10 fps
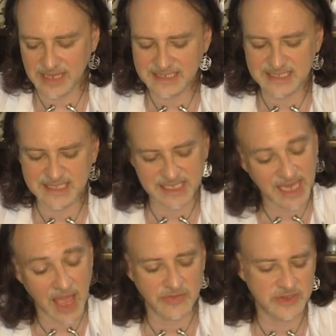Let's see
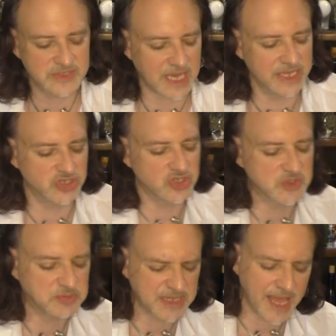how those
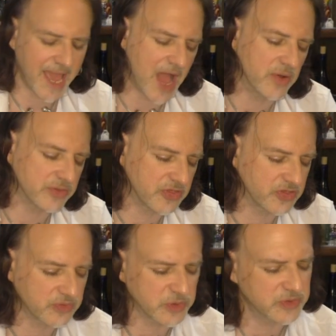angels play out
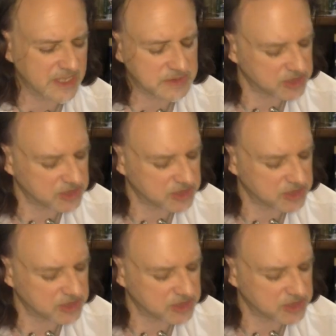through this,